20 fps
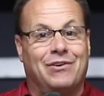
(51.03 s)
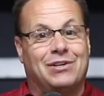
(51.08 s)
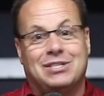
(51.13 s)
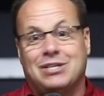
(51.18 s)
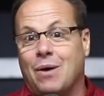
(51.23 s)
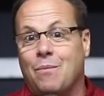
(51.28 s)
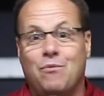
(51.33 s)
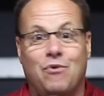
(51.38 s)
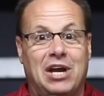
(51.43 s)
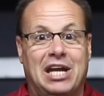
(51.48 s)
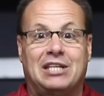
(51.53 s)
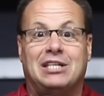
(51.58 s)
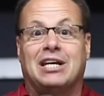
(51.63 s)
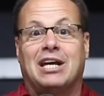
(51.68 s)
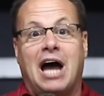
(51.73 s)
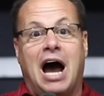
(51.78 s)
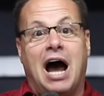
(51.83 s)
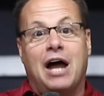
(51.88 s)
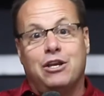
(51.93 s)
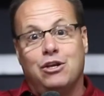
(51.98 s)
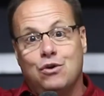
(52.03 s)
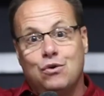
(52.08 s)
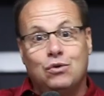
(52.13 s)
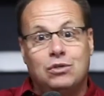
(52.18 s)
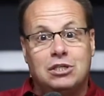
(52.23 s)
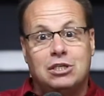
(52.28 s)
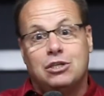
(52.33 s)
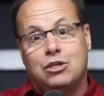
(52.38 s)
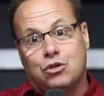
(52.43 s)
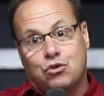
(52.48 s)
For some reason, God
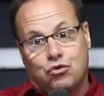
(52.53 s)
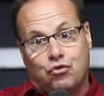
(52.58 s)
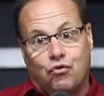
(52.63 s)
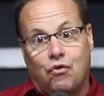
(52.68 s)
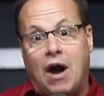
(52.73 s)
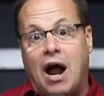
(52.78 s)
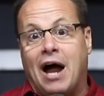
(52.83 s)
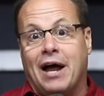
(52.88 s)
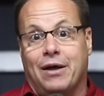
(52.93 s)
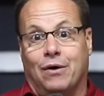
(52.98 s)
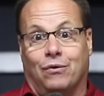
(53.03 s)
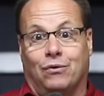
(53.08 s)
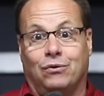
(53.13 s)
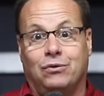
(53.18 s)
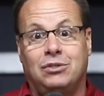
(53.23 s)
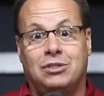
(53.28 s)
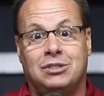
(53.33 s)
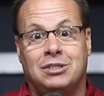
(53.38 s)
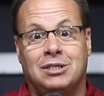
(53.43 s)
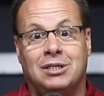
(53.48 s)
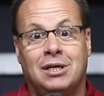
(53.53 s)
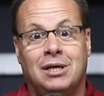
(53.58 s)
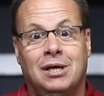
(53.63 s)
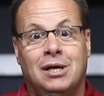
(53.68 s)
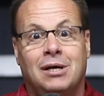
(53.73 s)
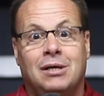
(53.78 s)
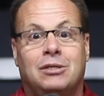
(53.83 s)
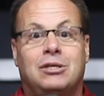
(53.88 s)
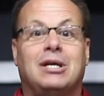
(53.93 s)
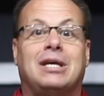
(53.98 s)
uses the trials
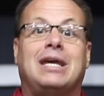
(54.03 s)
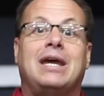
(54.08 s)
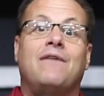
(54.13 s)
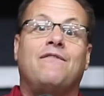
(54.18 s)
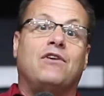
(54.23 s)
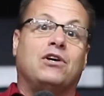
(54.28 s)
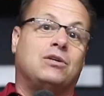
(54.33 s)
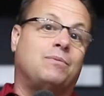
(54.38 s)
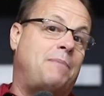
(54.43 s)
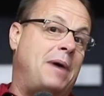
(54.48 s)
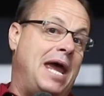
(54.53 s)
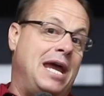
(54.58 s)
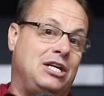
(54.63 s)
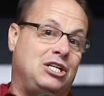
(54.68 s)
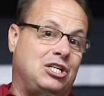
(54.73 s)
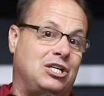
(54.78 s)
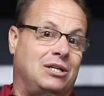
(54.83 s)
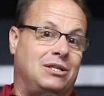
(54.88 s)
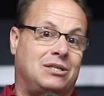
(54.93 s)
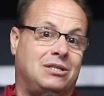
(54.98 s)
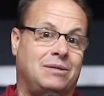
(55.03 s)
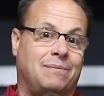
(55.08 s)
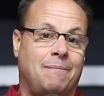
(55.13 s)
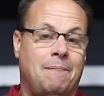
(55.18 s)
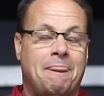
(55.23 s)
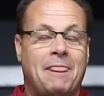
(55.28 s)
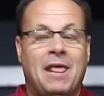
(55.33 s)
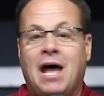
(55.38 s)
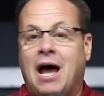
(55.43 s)
to give us patience.